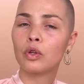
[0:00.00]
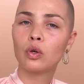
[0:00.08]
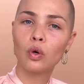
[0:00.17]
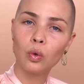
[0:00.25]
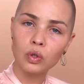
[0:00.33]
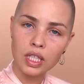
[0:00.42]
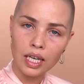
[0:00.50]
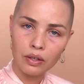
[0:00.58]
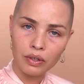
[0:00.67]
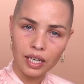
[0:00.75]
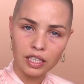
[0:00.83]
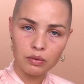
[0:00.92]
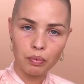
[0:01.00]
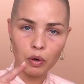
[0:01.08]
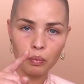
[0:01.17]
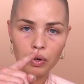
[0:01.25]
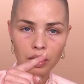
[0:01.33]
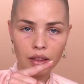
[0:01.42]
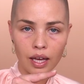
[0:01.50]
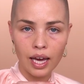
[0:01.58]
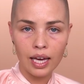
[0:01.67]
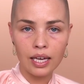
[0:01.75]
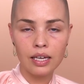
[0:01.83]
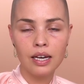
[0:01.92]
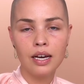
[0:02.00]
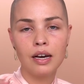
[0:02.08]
gold earrings, but with a